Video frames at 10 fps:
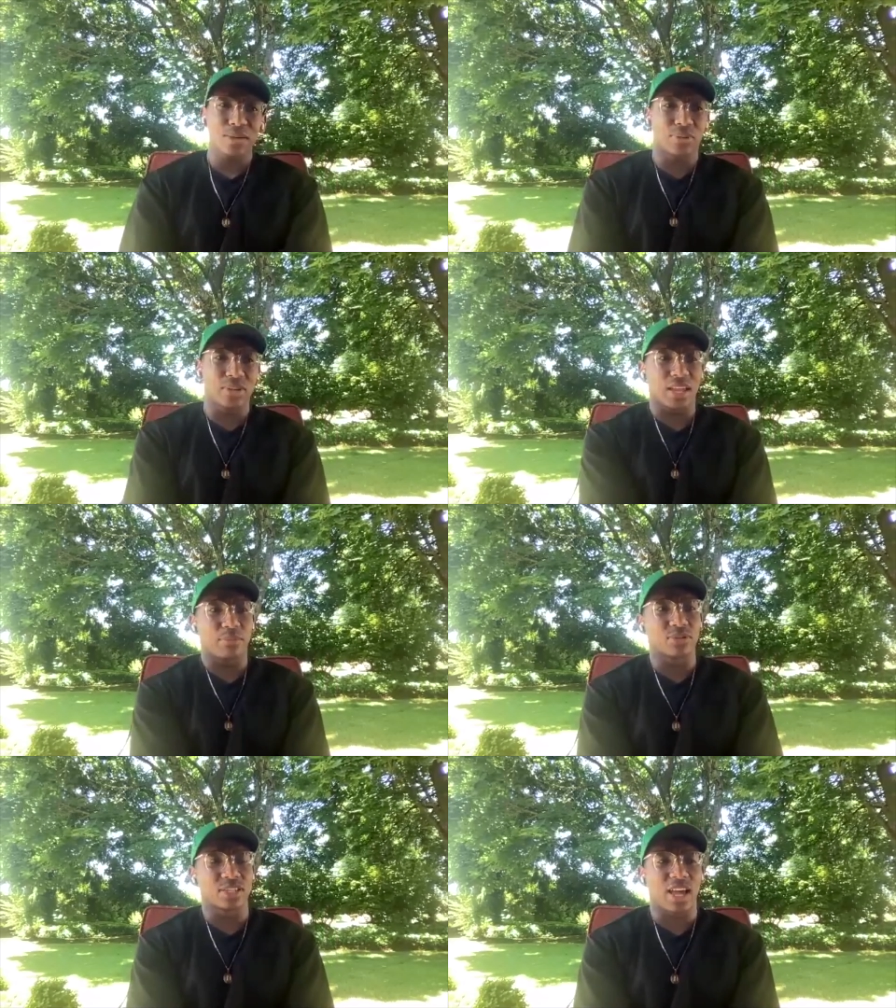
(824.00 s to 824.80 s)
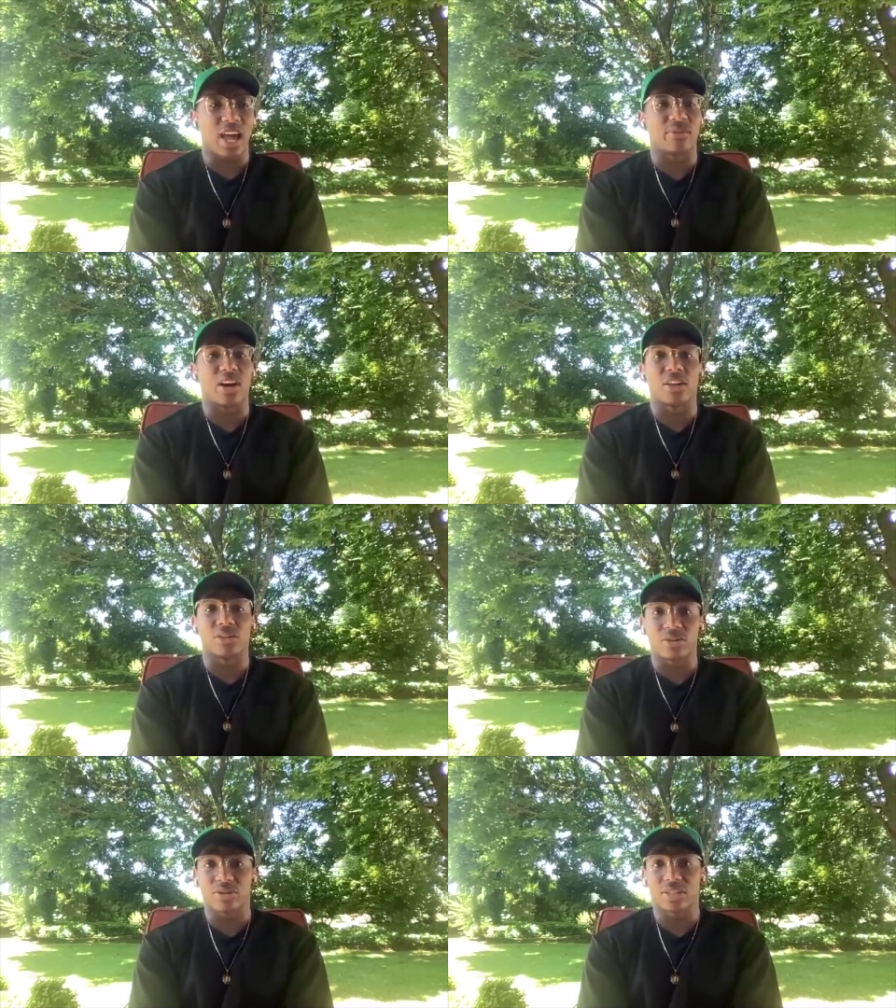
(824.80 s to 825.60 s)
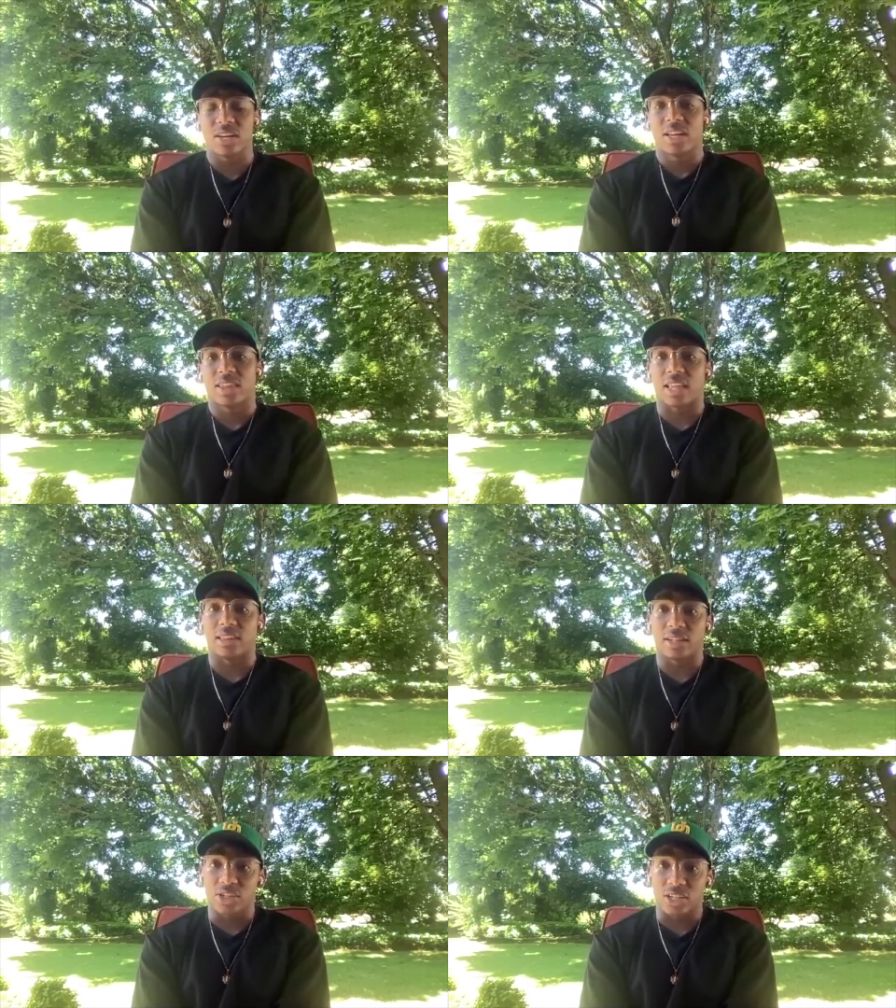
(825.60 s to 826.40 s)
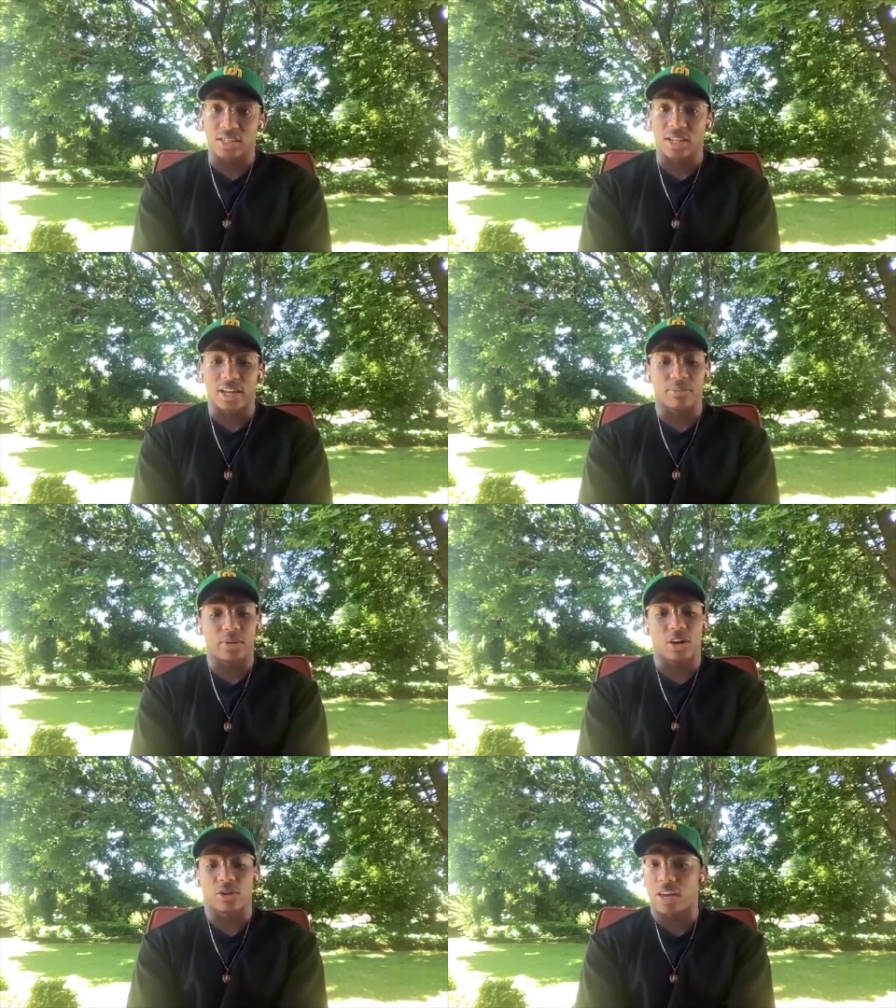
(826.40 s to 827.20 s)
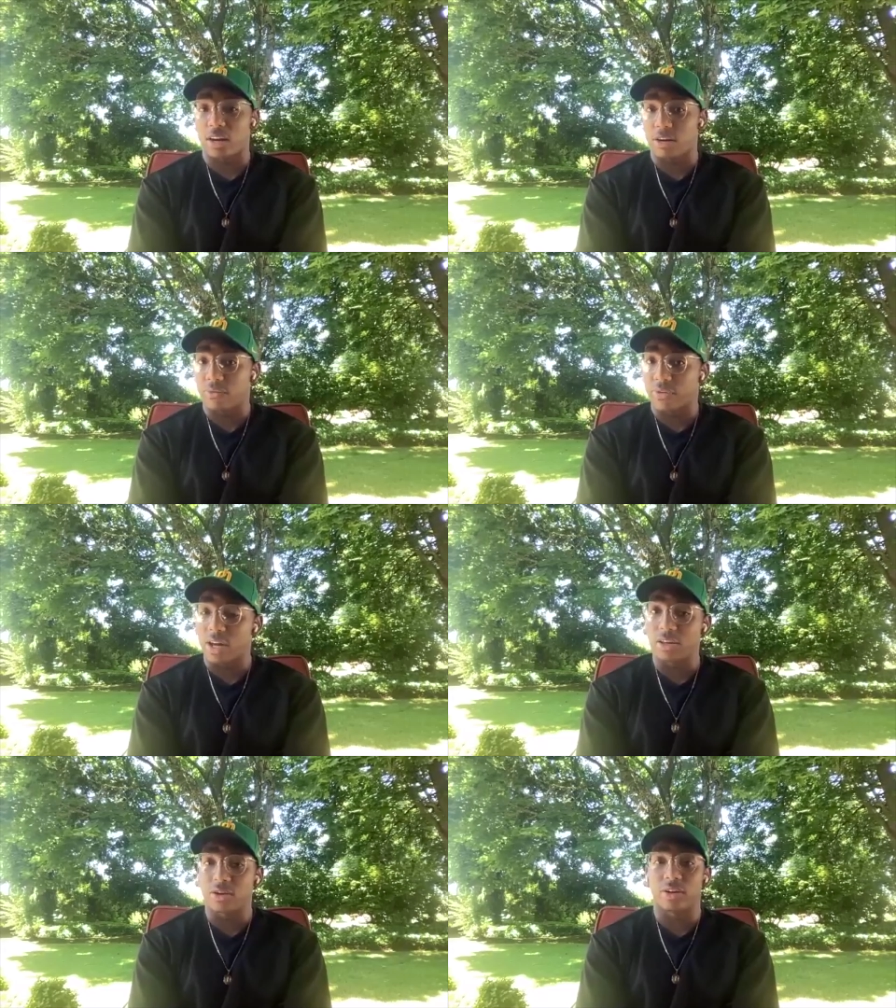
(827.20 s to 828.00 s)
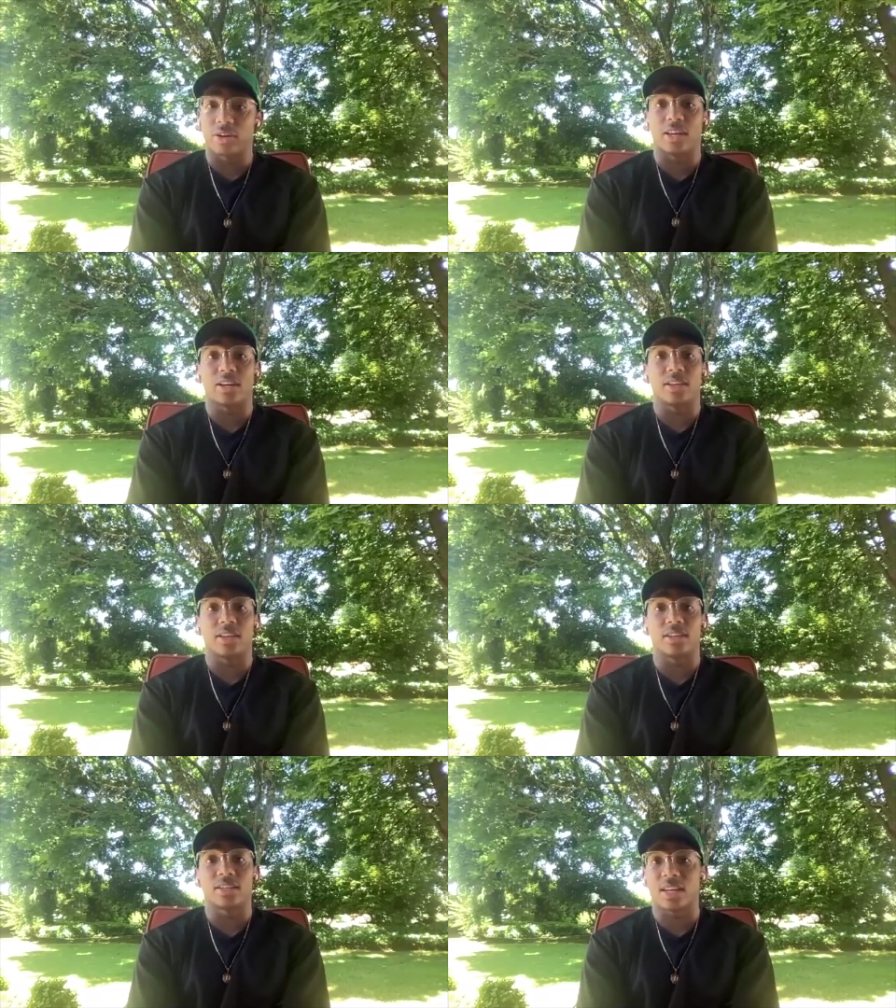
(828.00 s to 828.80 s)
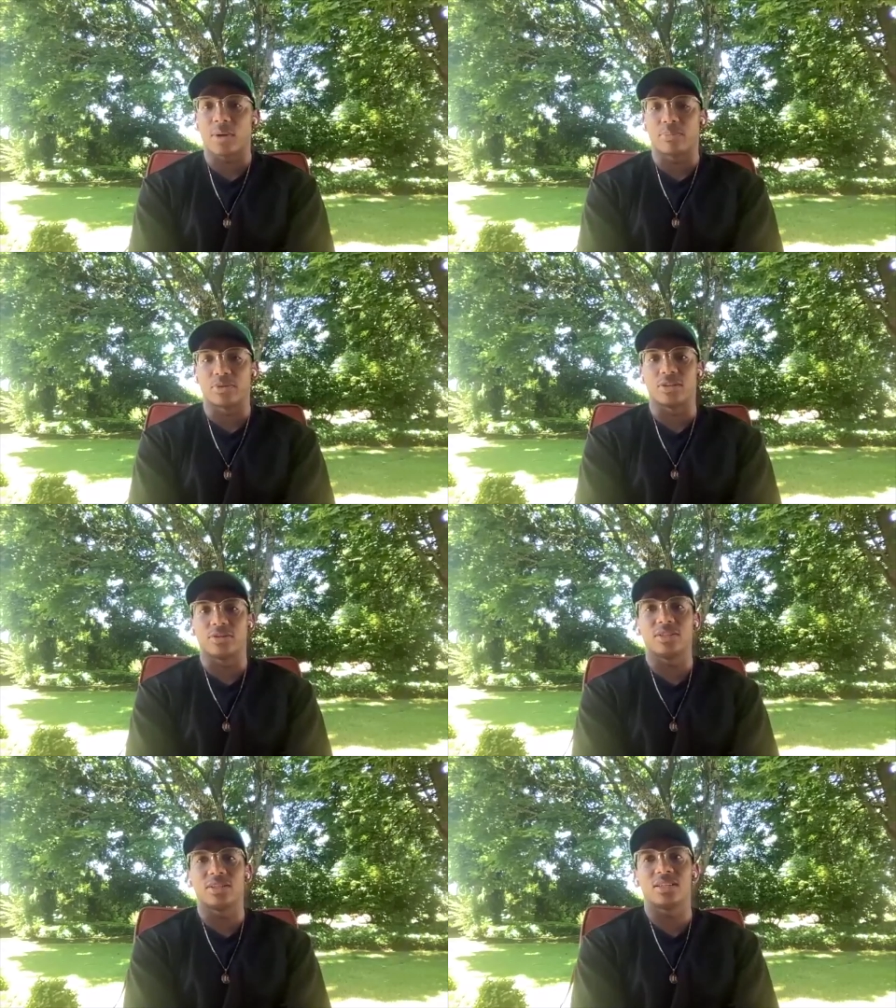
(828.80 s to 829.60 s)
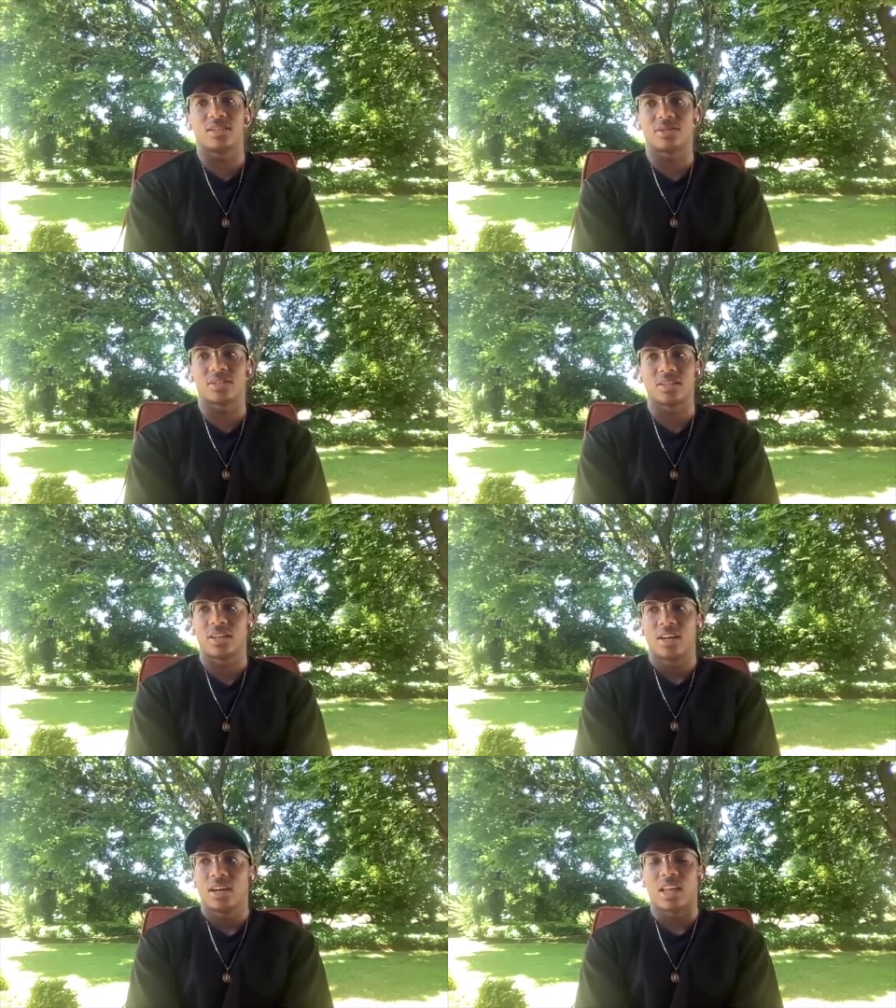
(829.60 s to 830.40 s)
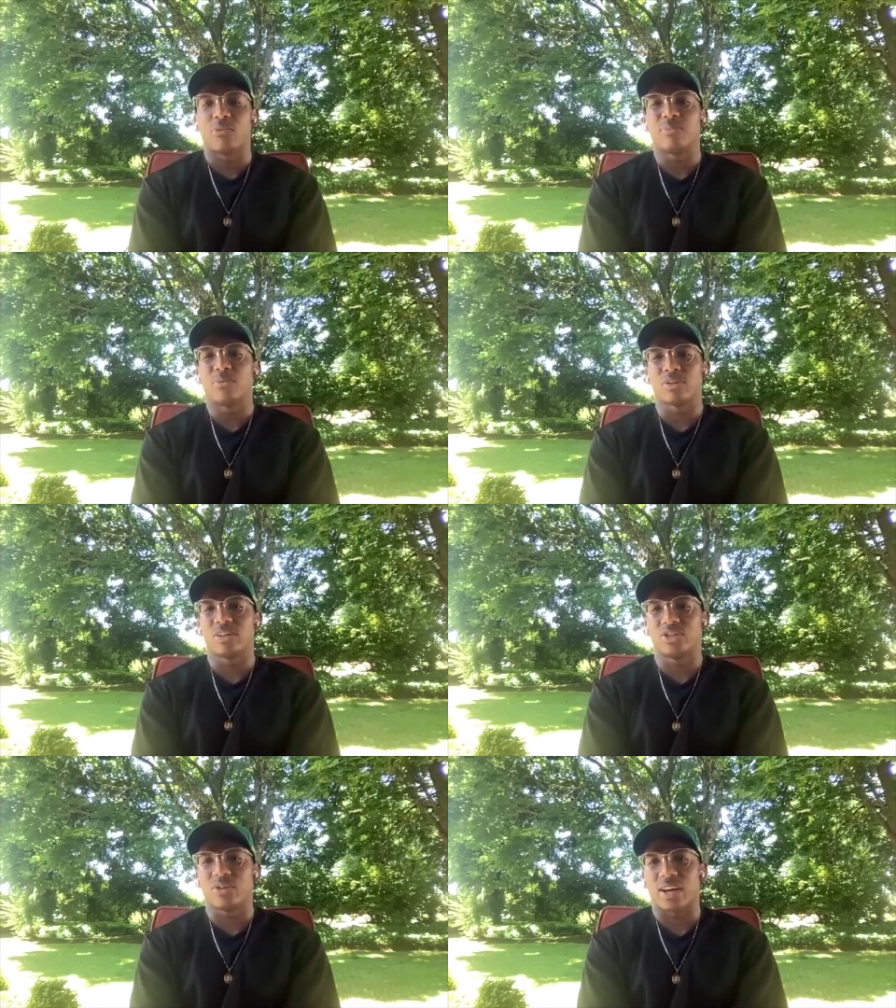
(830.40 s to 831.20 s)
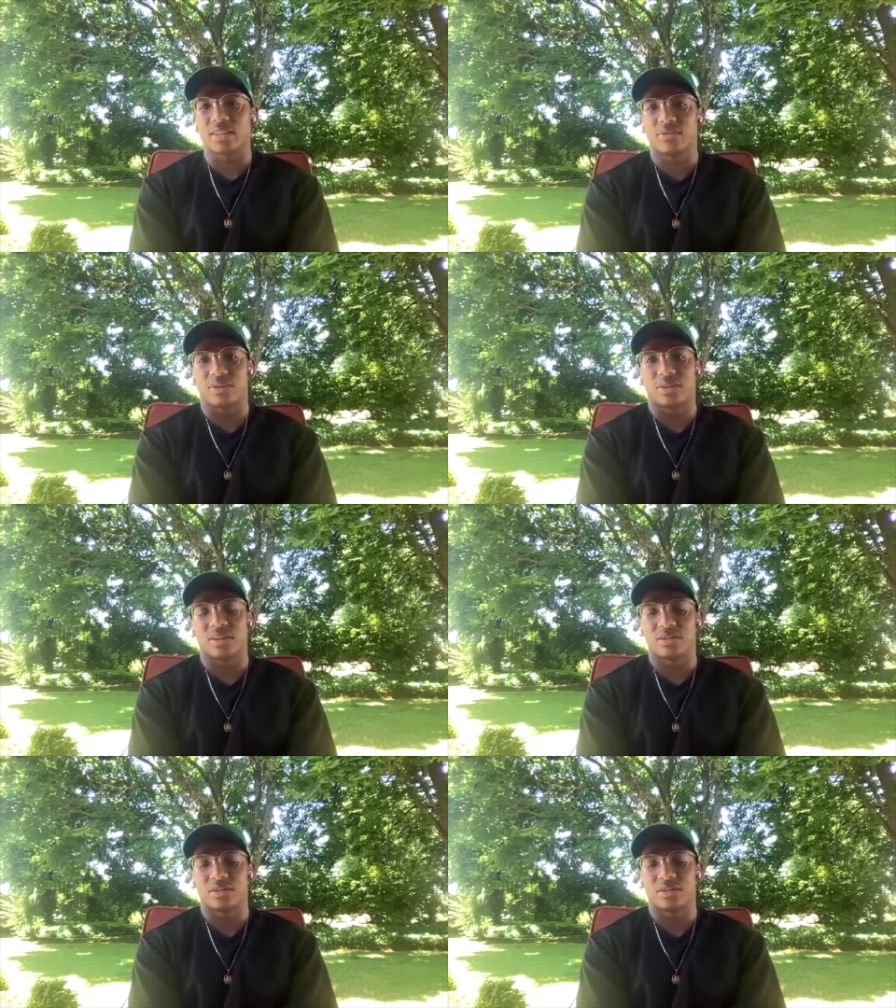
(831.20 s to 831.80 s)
be able to have others that look just like me or that are of color and getting the same opportunities, there's like, what more could you ask for, you know?